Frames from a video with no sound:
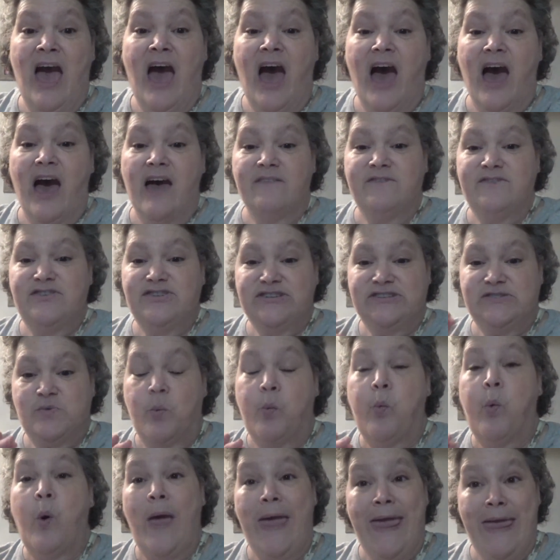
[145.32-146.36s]
of just
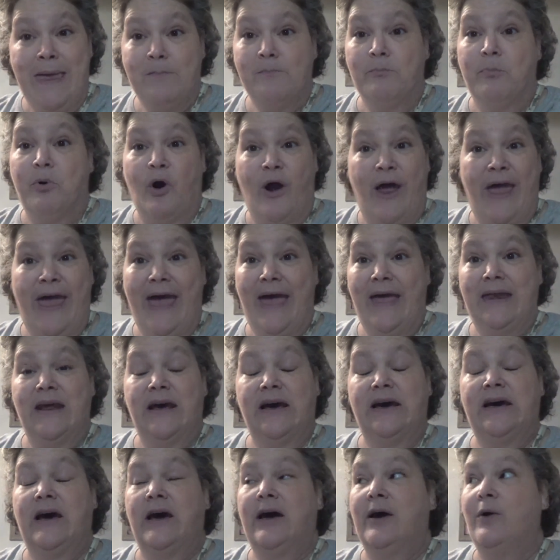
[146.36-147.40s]
wheat
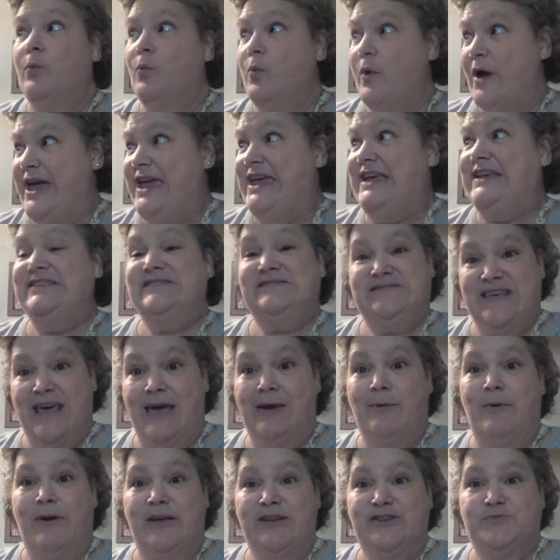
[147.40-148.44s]
bread, wheat
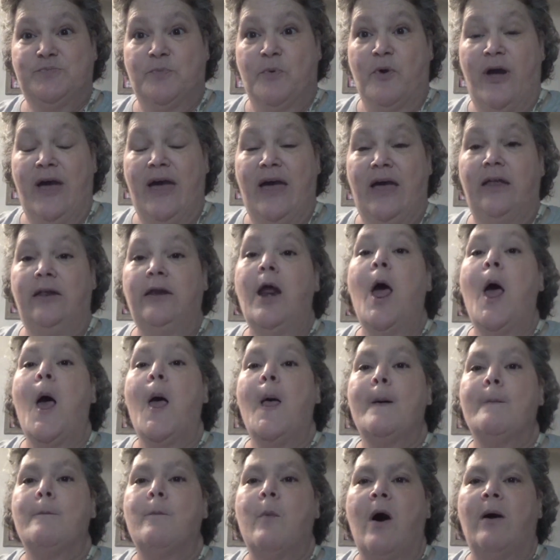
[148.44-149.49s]
sandwich bread,
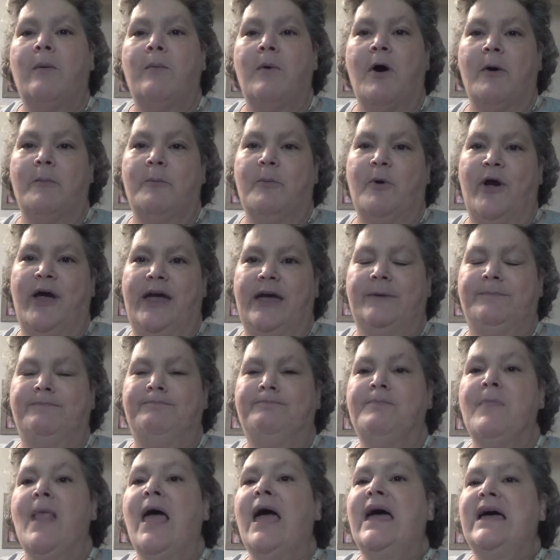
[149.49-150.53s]
Walmart brand.
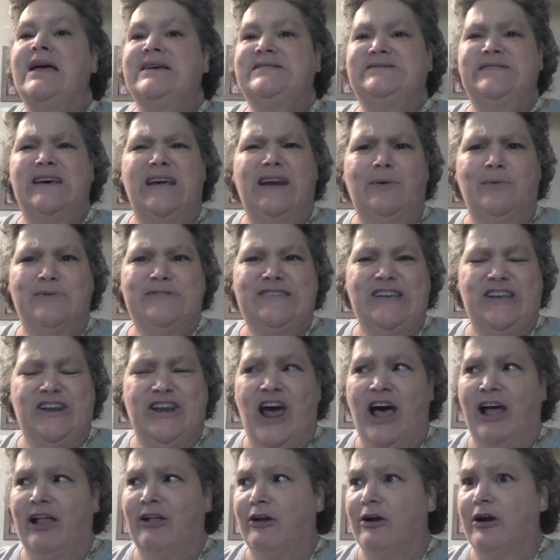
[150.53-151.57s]
Said it was a
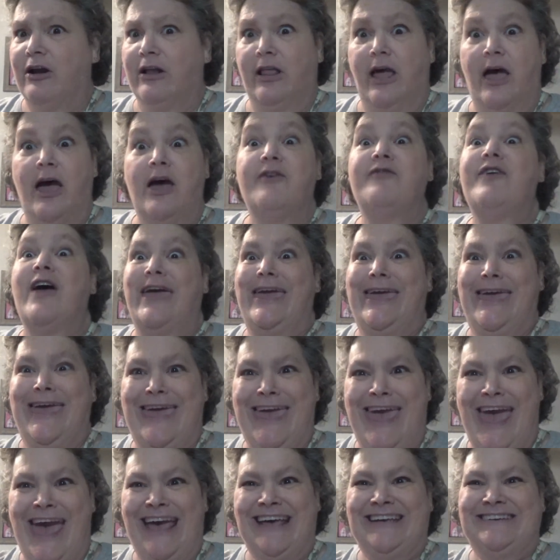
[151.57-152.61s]
dollar a loaf.
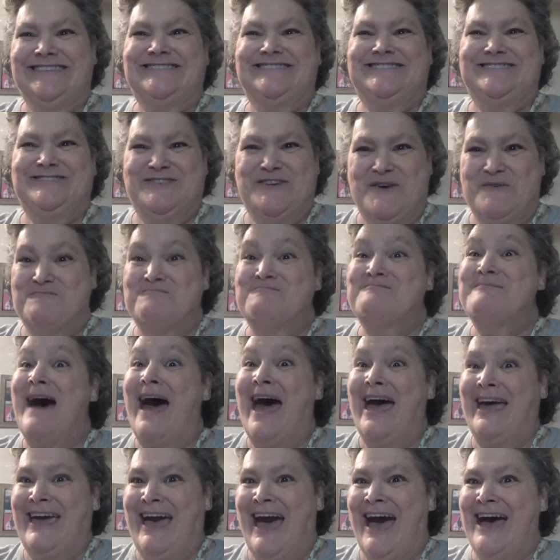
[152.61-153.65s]
Yes,
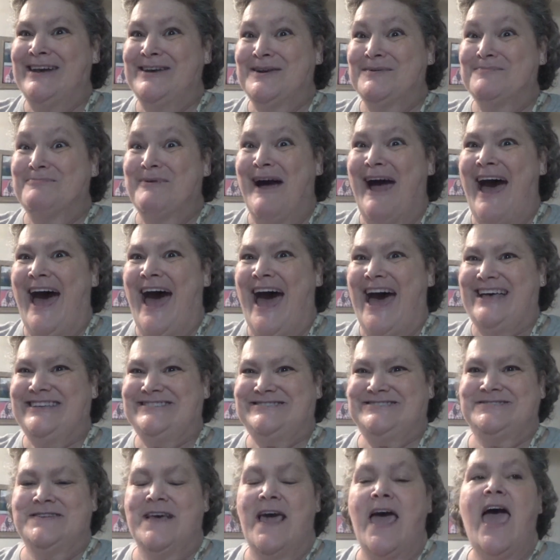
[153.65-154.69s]
my kind of
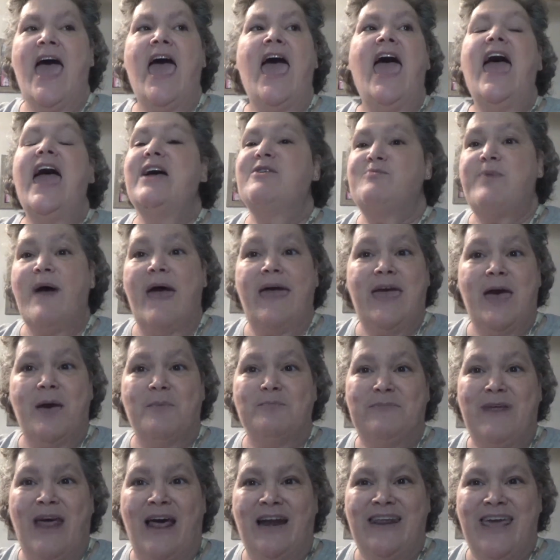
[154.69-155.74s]
price. It rang
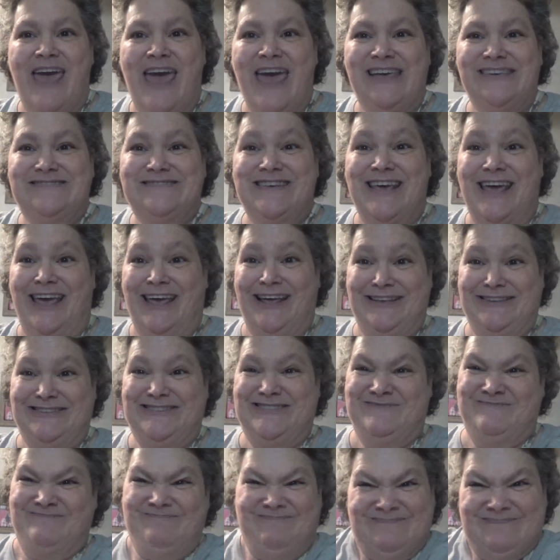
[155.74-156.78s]
up ninety-eight cents.